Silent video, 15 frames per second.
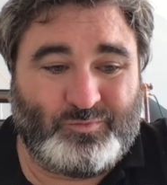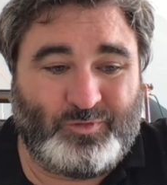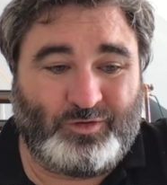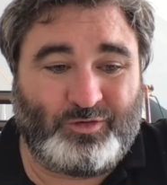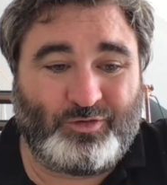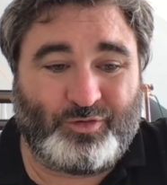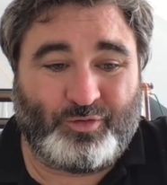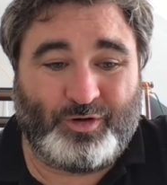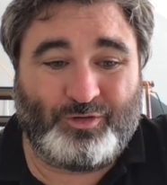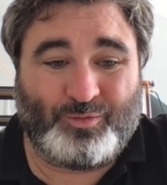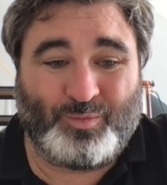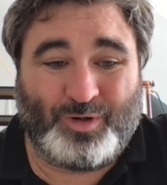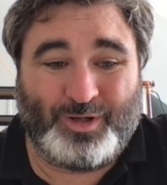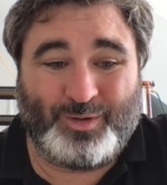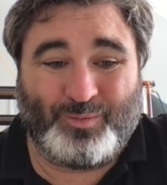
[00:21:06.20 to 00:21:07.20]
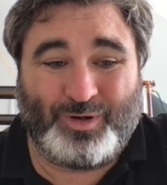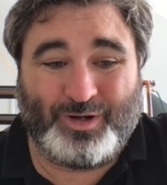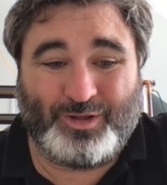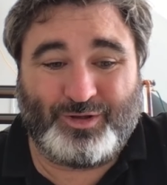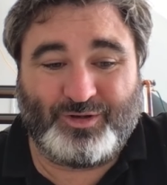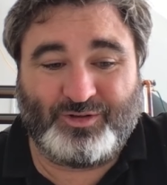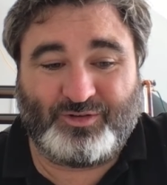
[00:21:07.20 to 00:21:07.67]
This is the reason why you
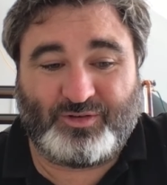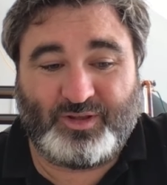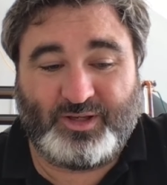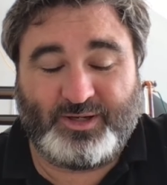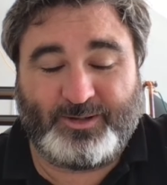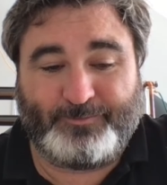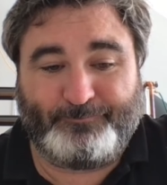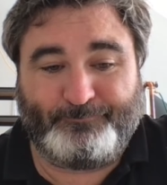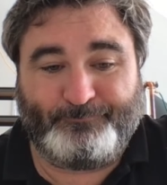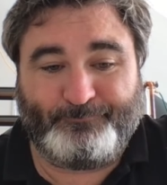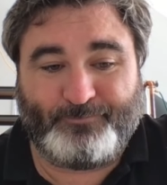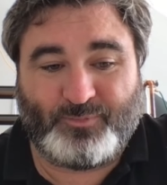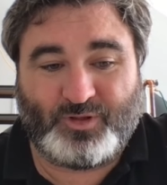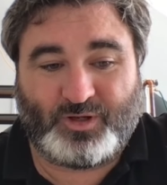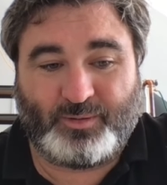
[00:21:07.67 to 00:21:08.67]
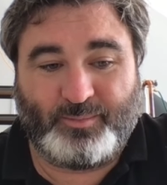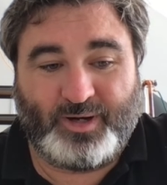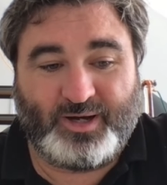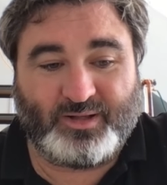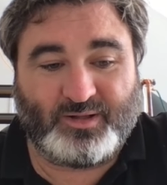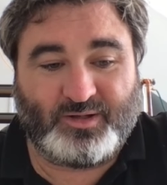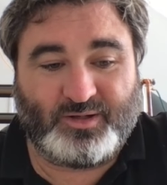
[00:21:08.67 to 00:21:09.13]
want to use the
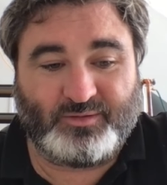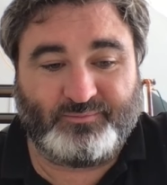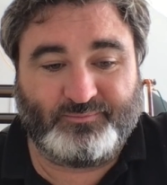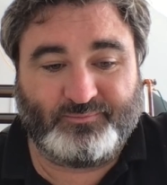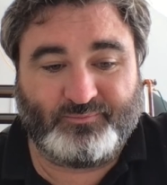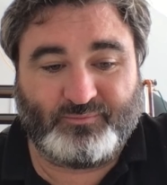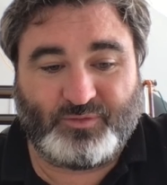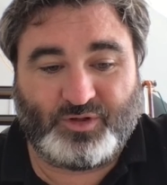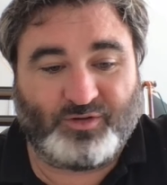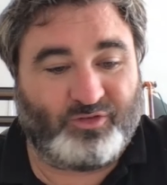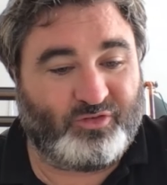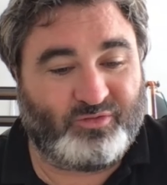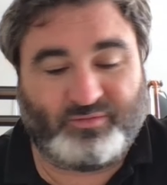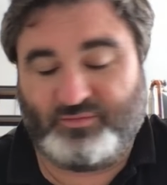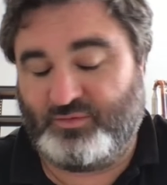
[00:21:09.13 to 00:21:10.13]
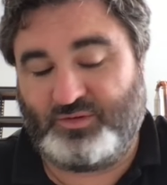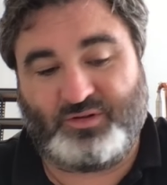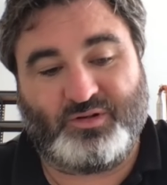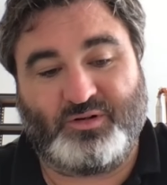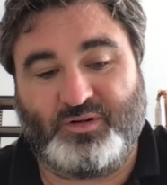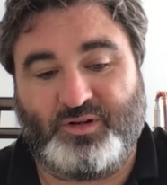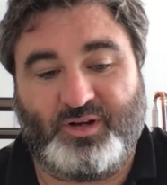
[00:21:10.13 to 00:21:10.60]
command line, because
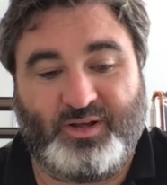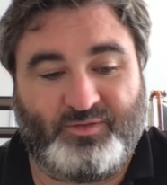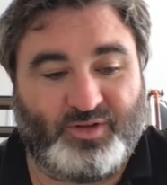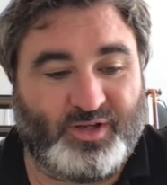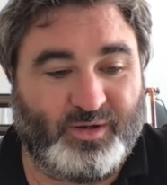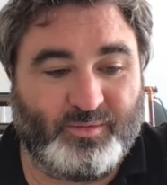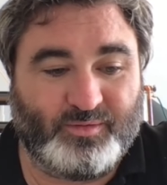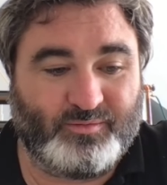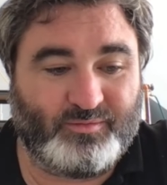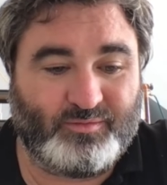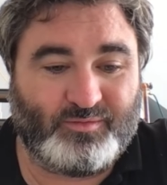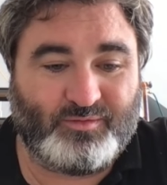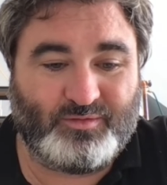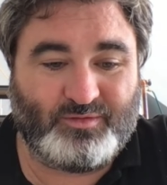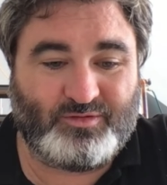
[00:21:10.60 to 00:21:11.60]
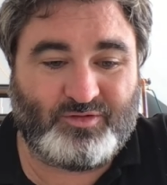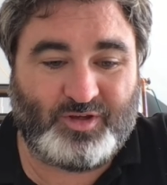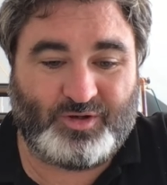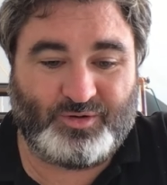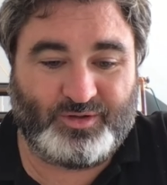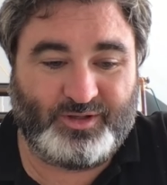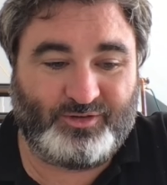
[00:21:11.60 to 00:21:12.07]
God, you'd have to go and
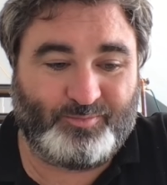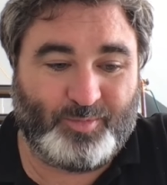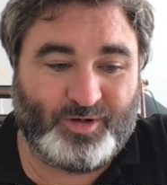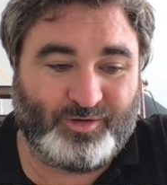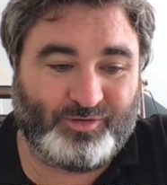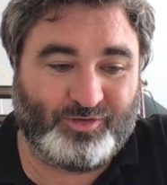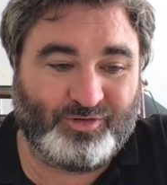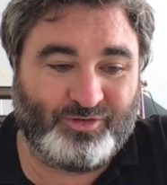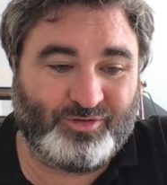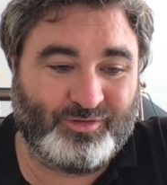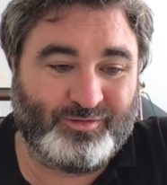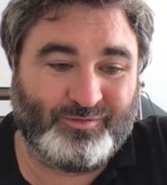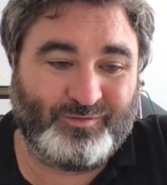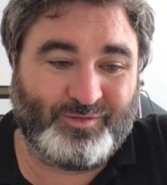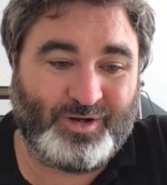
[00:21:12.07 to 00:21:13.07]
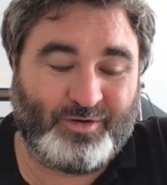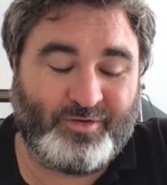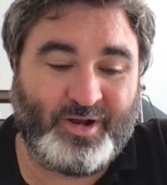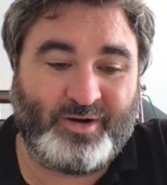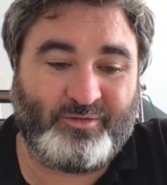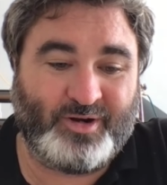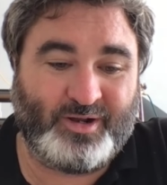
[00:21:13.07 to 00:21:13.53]
tick all these boxes and go
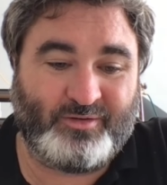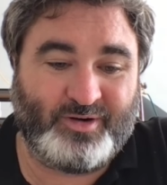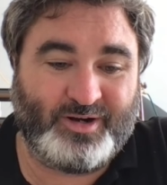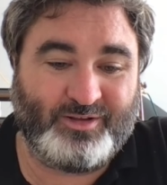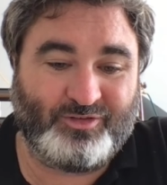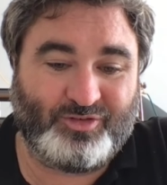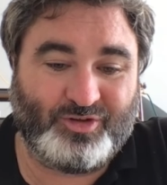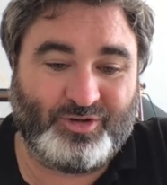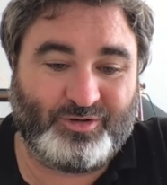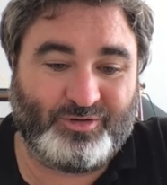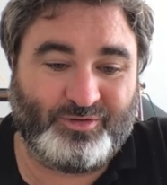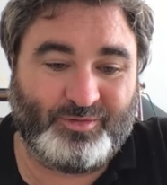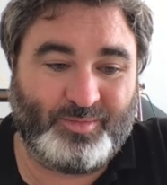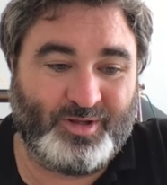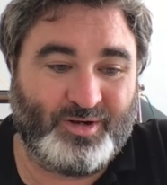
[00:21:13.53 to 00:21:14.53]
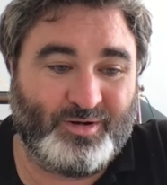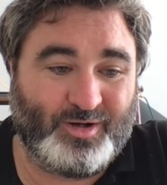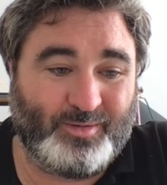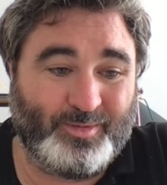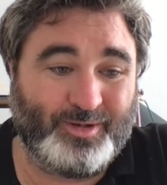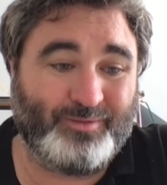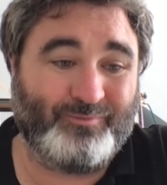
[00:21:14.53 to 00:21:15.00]
round and round and round in circles. It'd be a
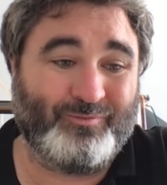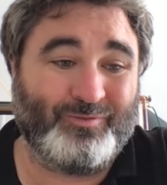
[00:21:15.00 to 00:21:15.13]
nightmare.